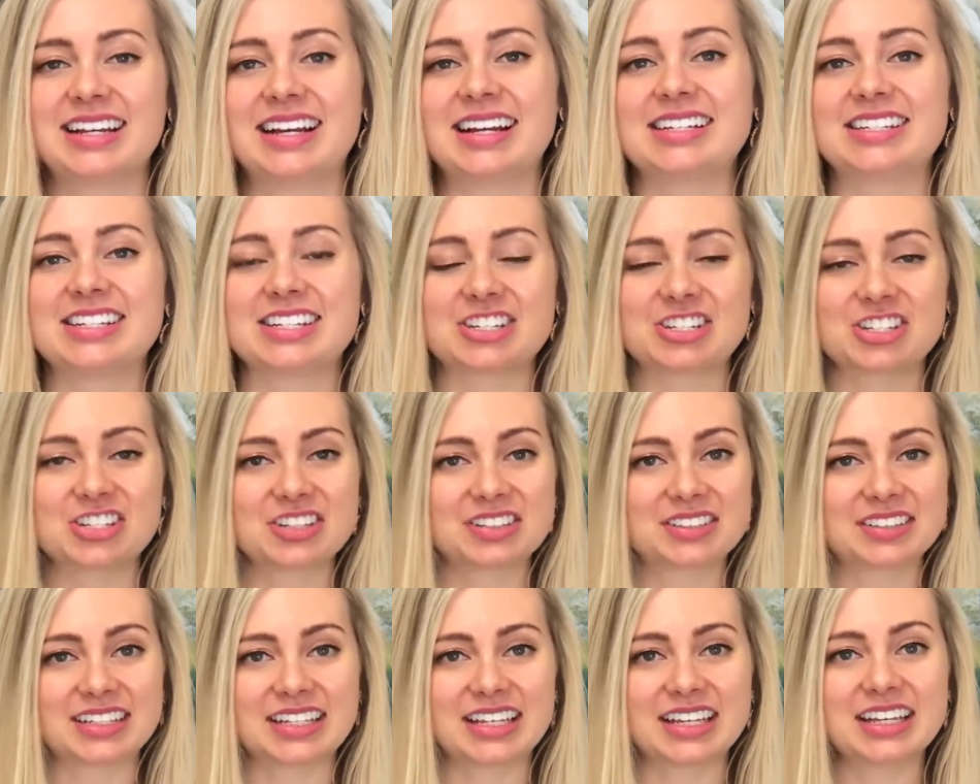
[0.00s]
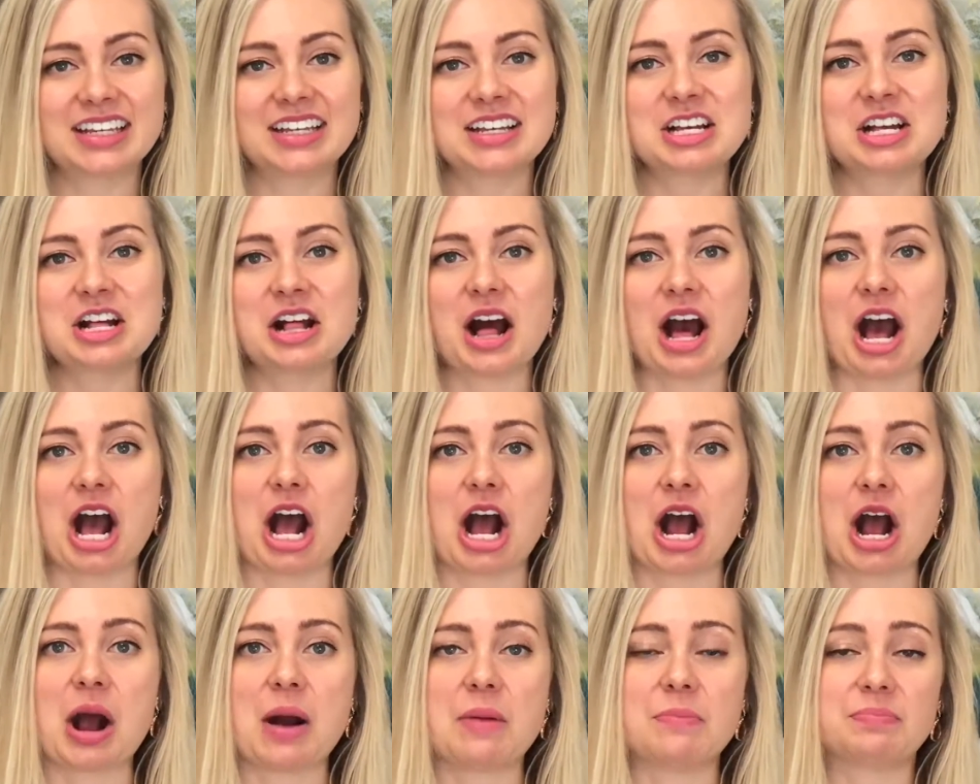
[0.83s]
Additionally,
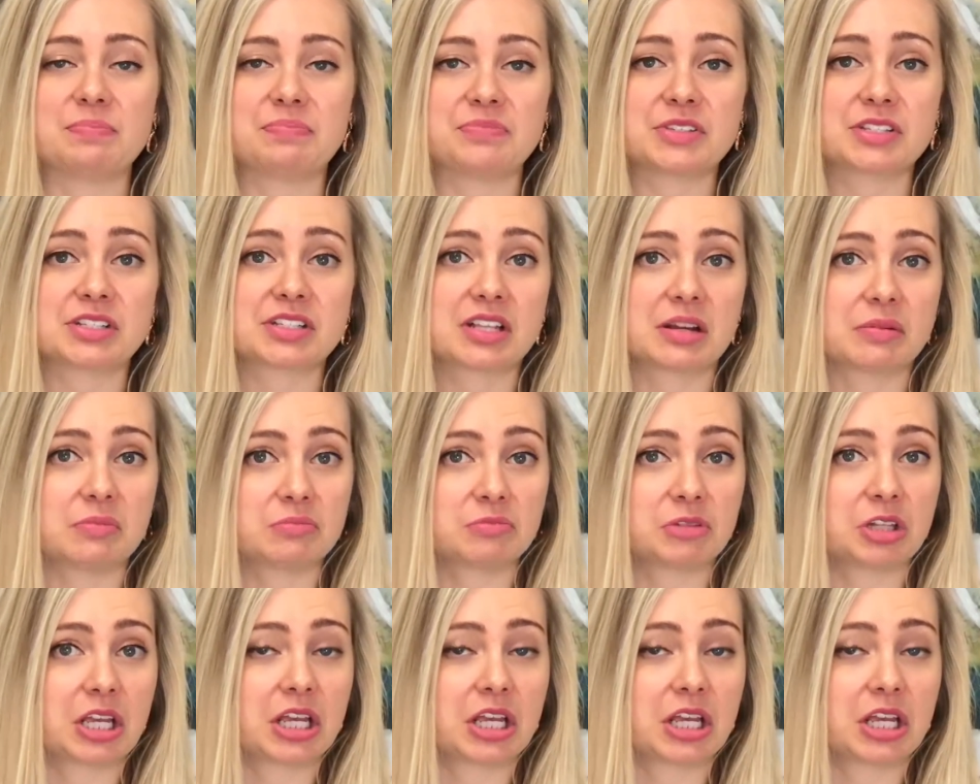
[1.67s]
some